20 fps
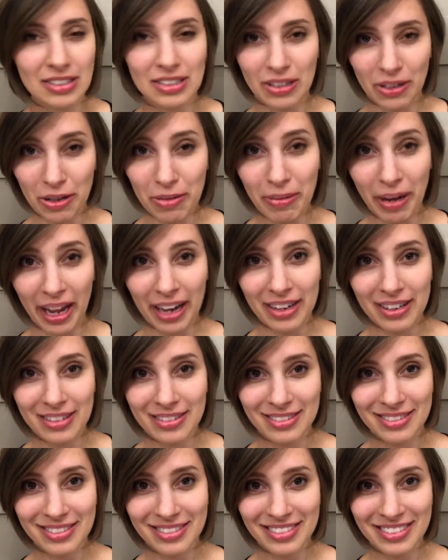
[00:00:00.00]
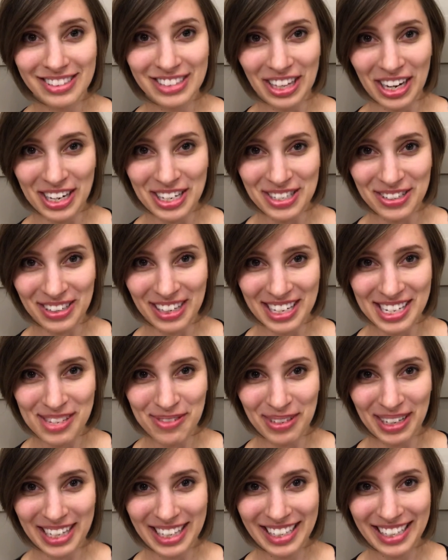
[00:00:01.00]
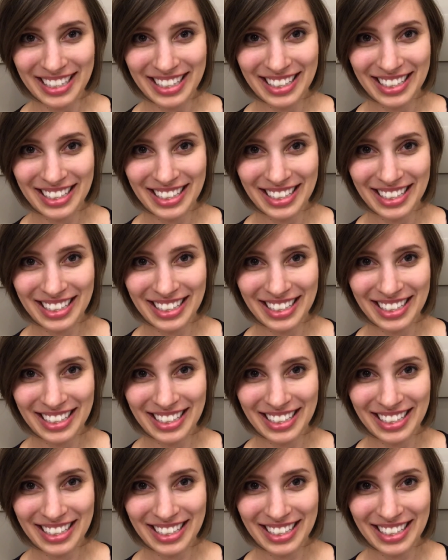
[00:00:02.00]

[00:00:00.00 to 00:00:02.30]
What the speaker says: go to bed. Talk to you next week.